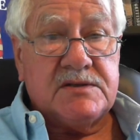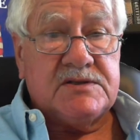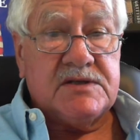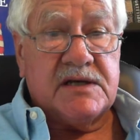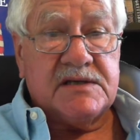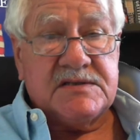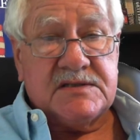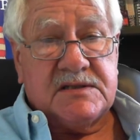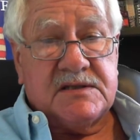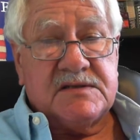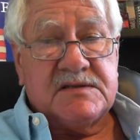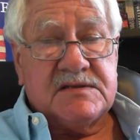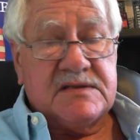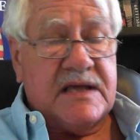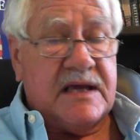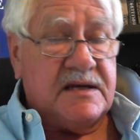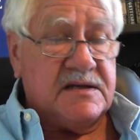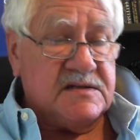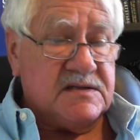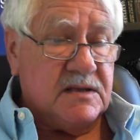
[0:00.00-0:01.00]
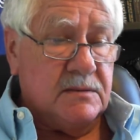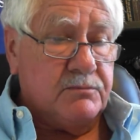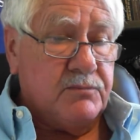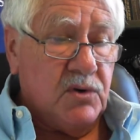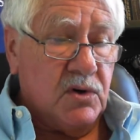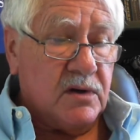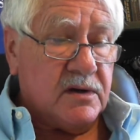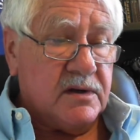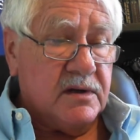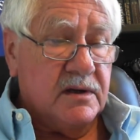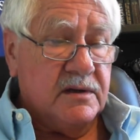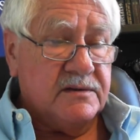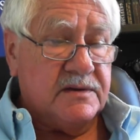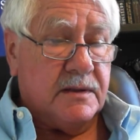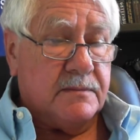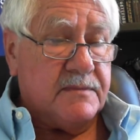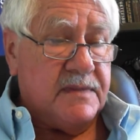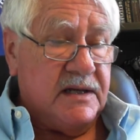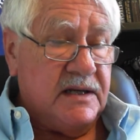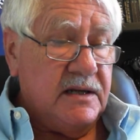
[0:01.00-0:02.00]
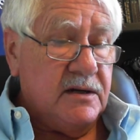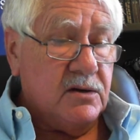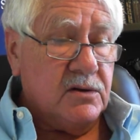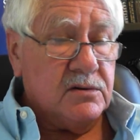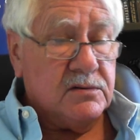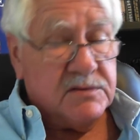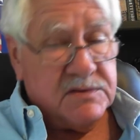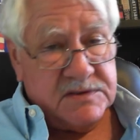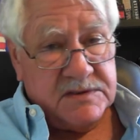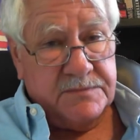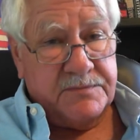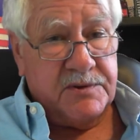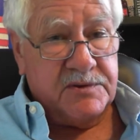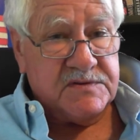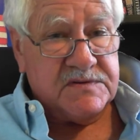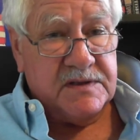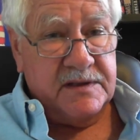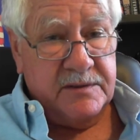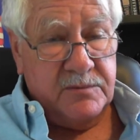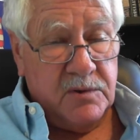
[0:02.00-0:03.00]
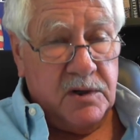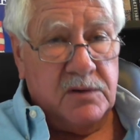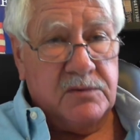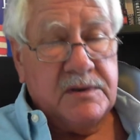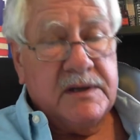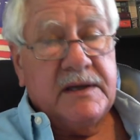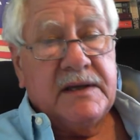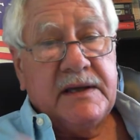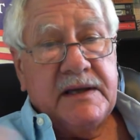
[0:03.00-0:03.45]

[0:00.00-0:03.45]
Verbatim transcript: Justice. That is the book that Minear supposedly wrote.